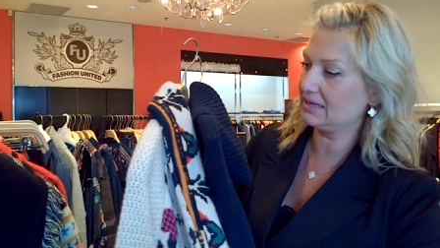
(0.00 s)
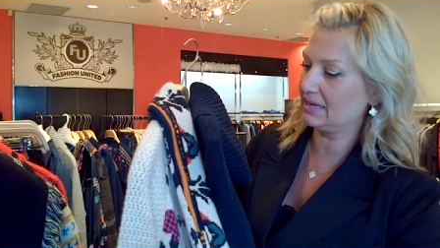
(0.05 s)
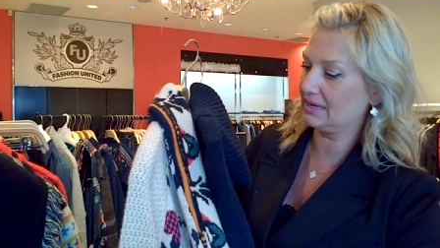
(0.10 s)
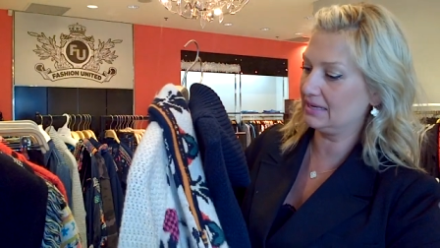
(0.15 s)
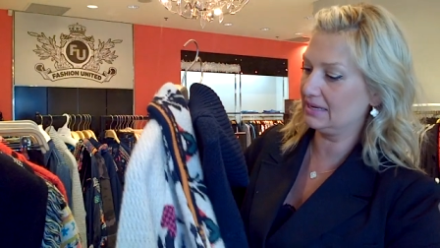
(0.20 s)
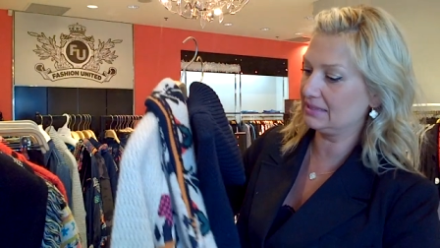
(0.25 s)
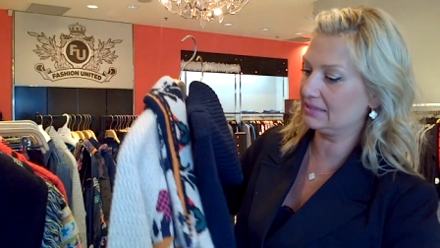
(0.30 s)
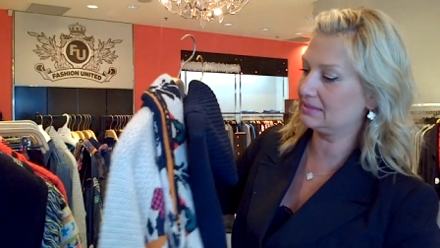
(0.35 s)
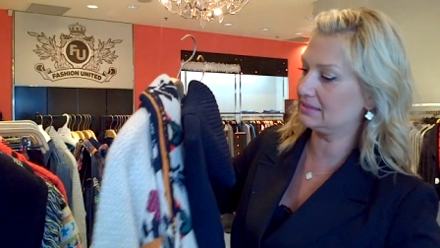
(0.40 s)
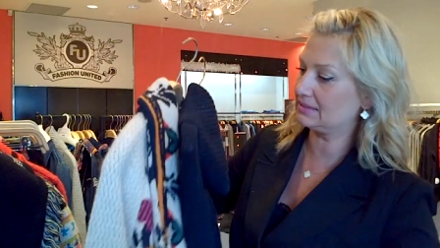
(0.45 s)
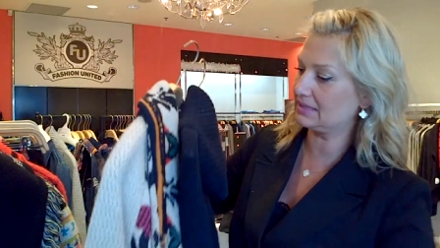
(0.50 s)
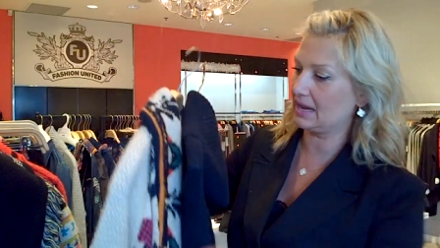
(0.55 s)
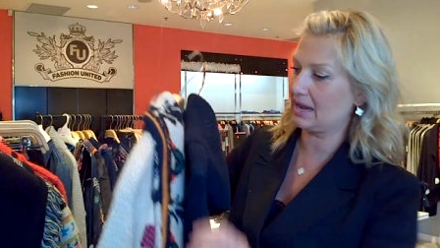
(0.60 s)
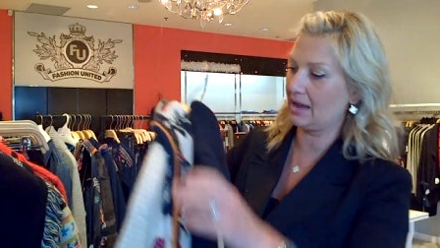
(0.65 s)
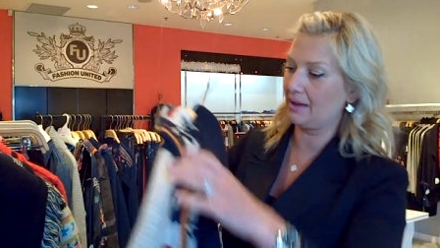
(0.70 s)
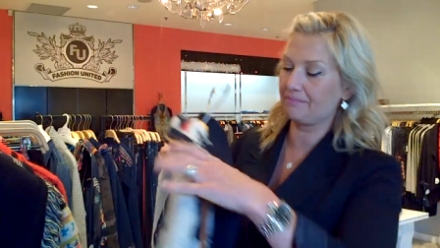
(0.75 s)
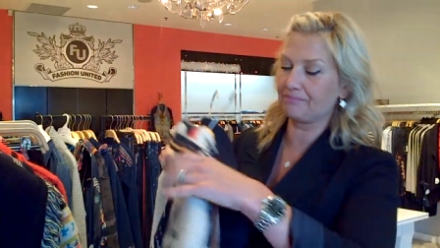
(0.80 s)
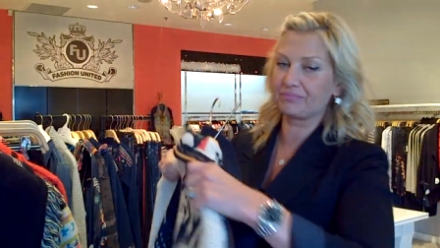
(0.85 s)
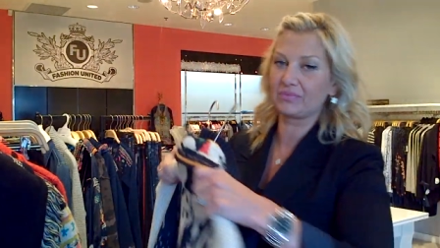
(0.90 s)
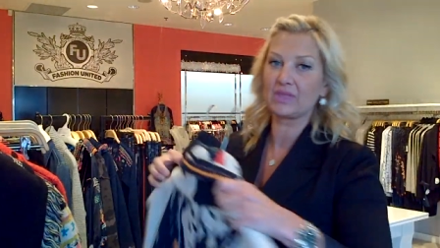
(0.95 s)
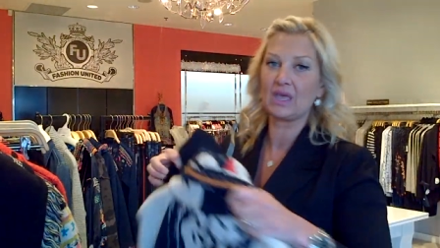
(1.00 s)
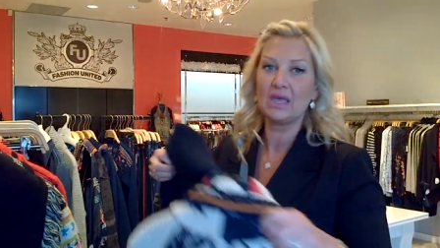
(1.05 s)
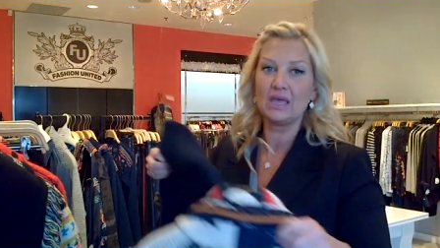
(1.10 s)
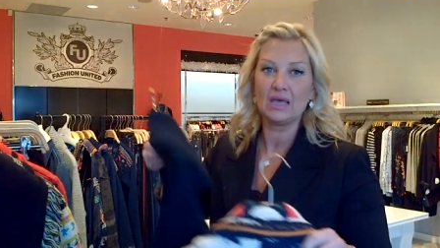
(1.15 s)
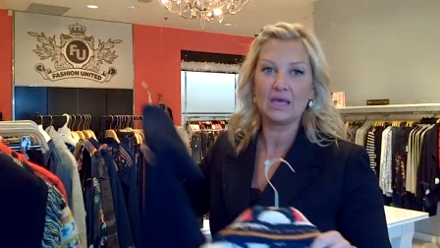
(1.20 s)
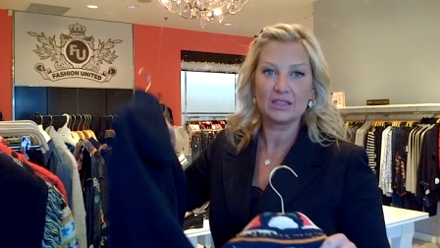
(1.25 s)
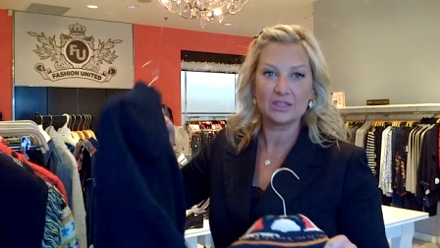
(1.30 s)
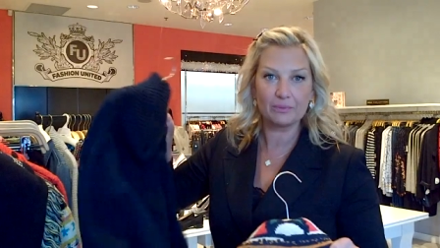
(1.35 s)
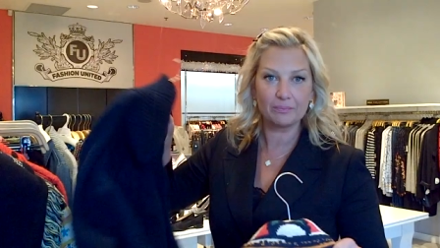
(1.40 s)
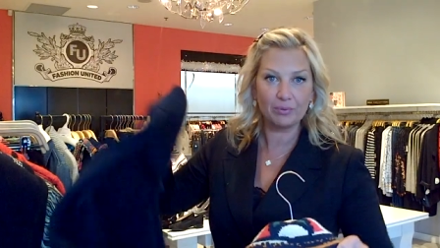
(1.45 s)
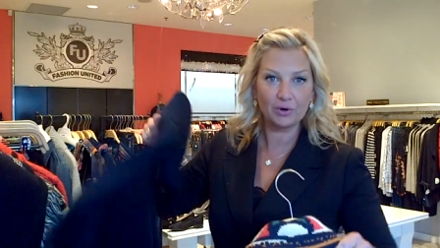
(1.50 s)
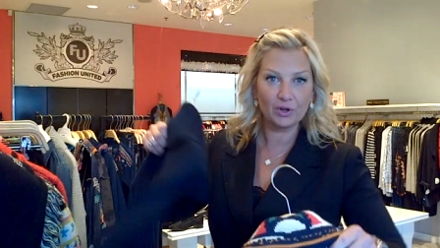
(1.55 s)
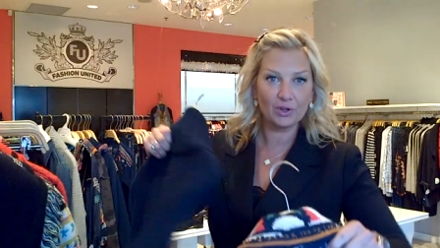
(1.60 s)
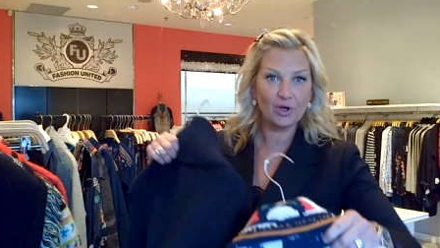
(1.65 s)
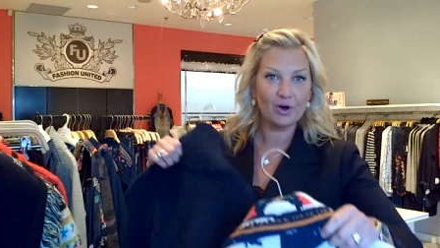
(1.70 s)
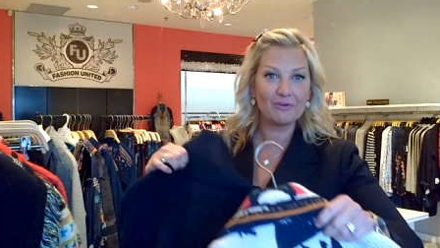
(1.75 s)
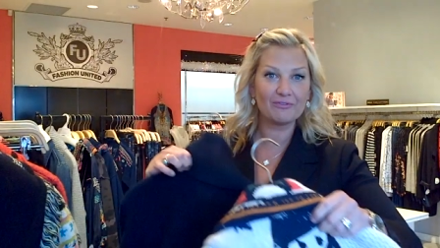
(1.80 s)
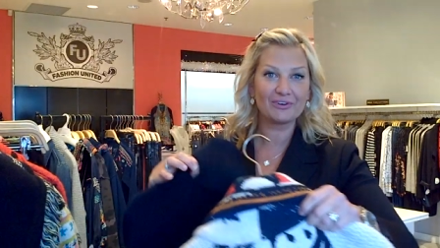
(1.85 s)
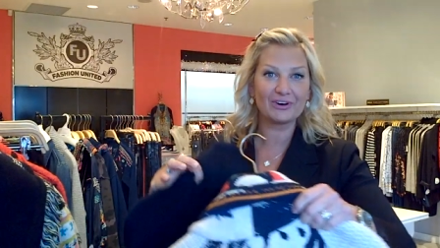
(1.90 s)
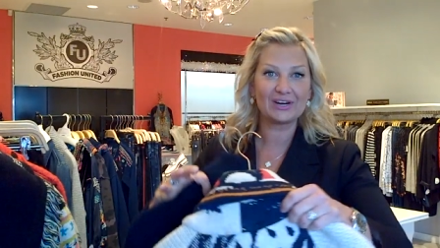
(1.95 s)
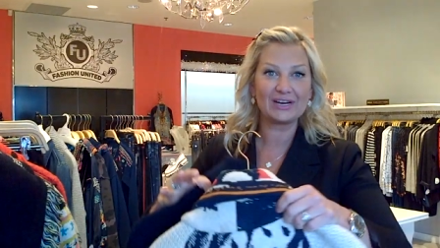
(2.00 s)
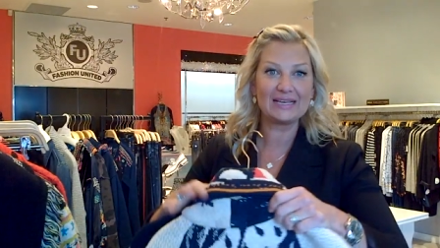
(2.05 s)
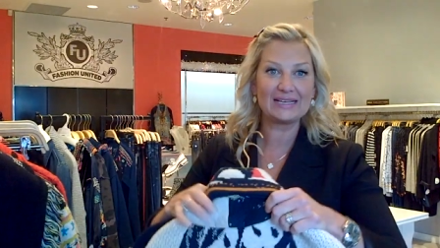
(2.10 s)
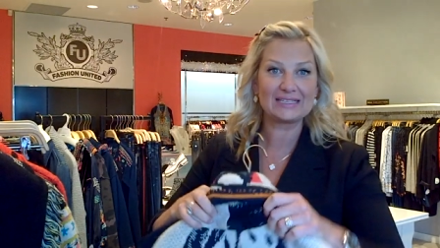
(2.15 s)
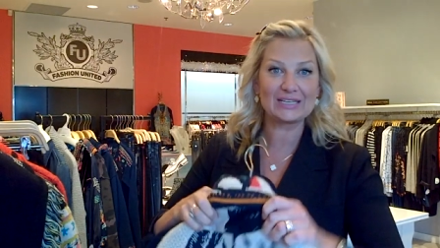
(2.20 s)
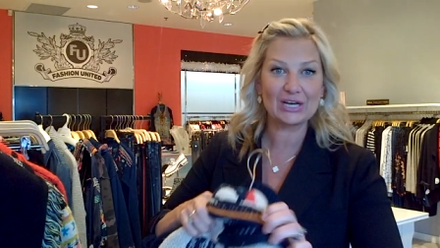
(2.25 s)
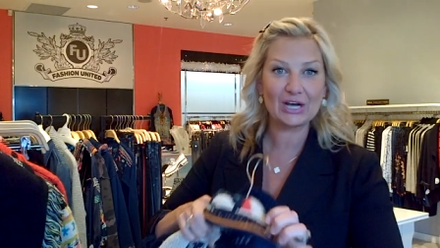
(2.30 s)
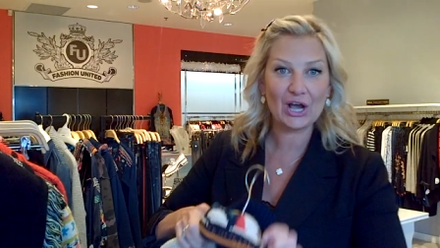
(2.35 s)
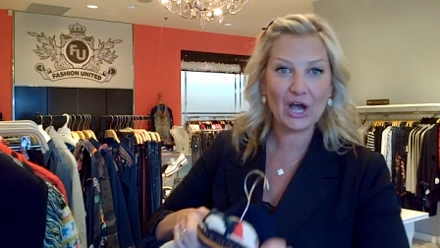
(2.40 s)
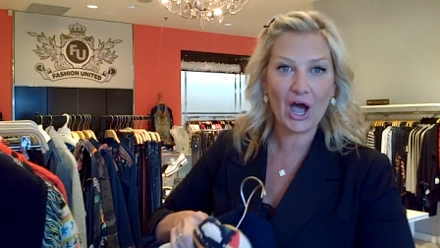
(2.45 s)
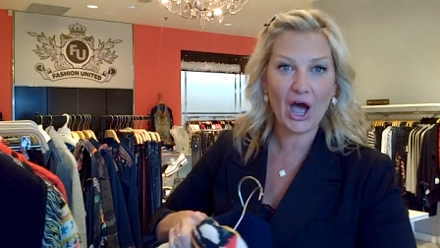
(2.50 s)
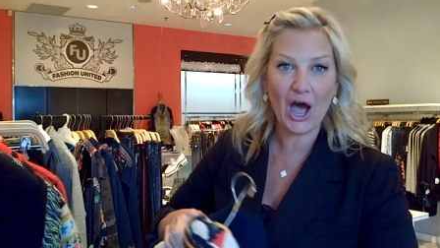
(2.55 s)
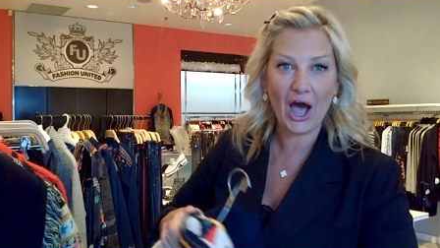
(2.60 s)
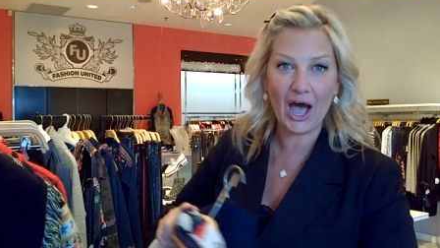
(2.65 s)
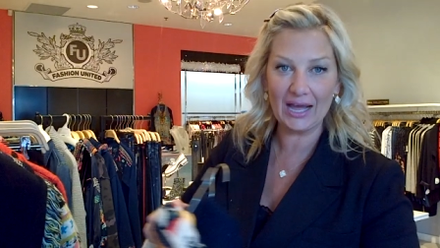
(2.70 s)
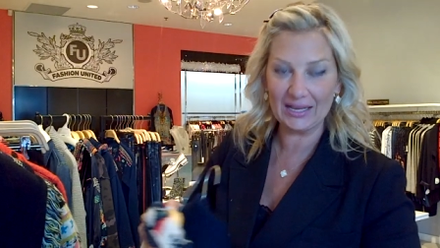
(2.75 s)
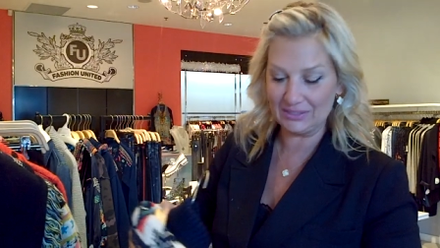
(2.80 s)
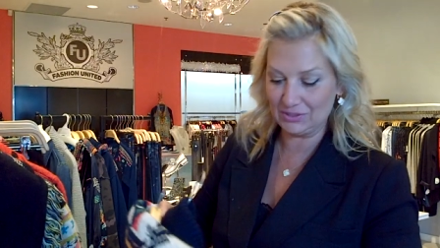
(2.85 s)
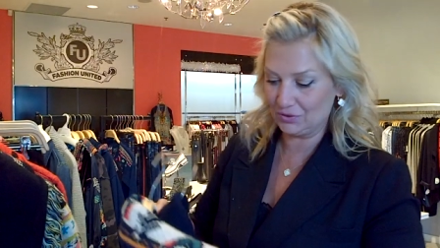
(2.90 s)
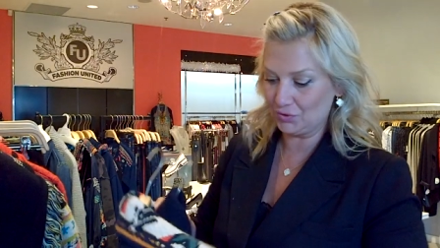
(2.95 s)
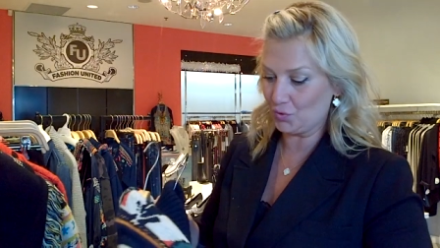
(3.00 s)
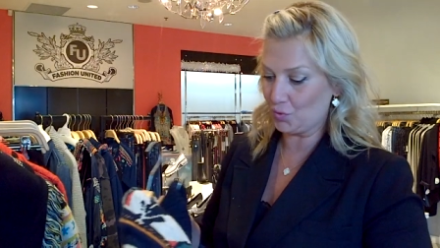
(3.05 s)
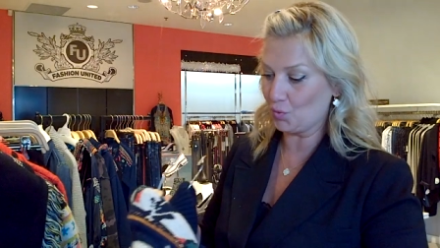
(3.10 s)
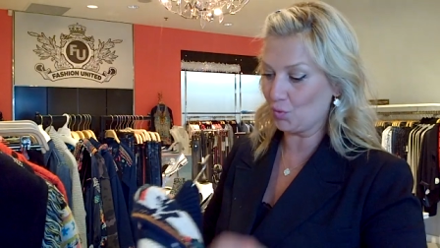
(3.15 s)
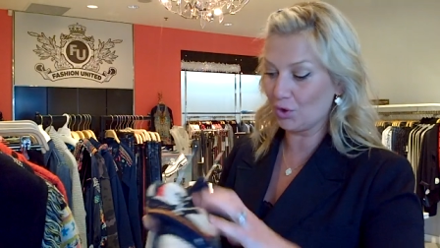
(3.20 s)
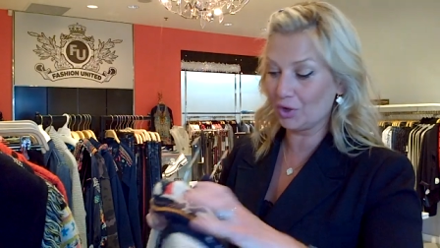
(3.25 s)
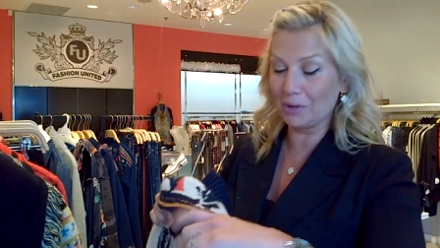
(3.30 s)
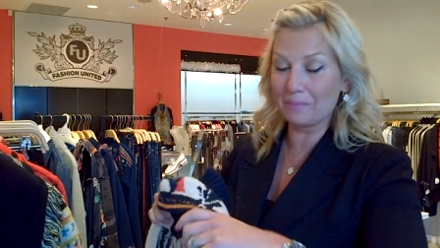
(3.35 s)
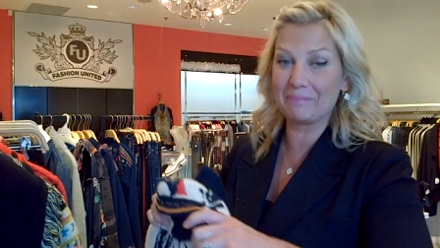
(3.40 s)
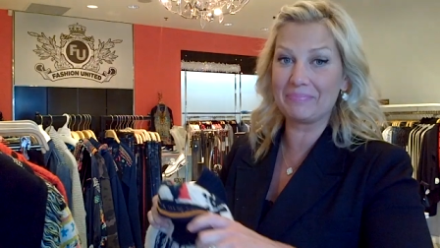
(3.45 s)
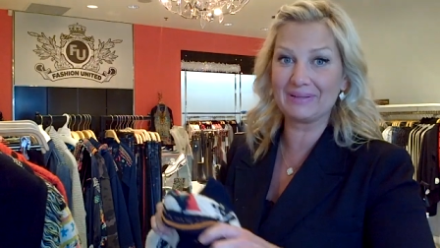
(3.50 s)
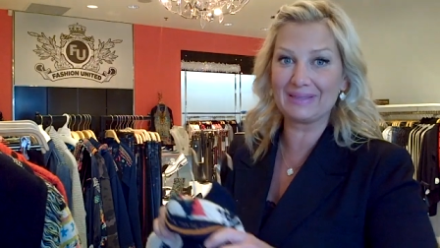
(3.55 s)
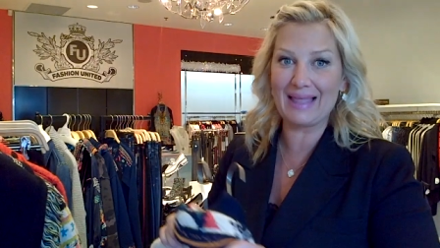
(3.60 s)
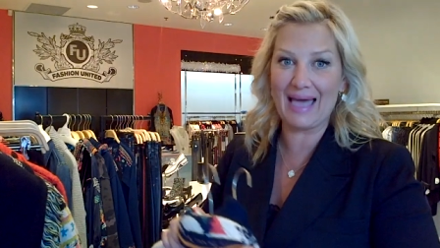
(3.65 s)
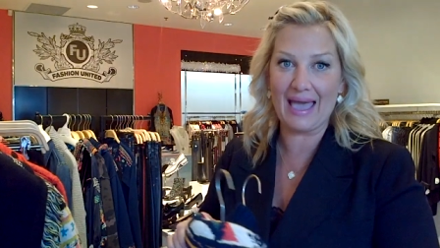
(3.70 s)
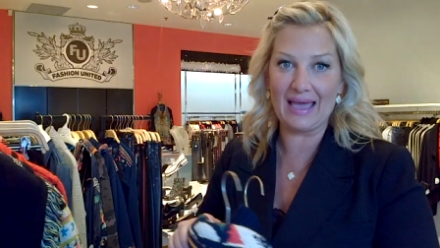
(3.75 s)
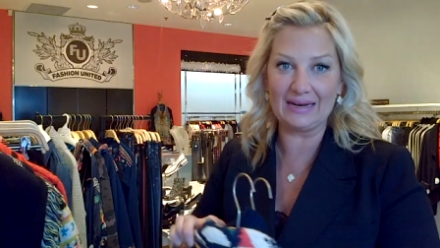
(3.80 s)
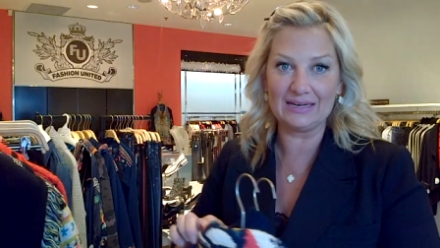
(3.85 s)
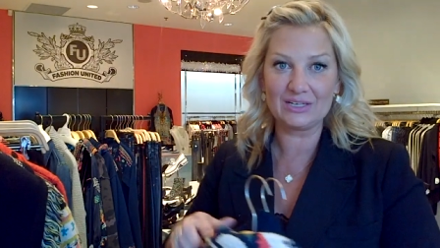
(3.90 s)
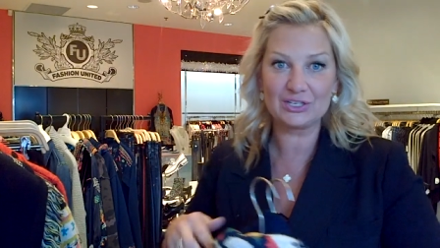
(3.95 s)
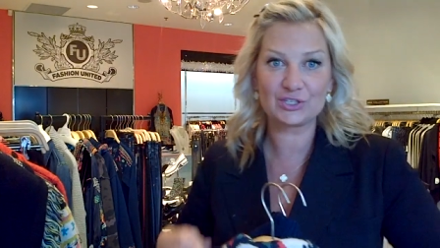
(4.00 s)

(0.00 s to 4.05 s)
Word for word: And it's, um, the pullover is a cotton wool blend,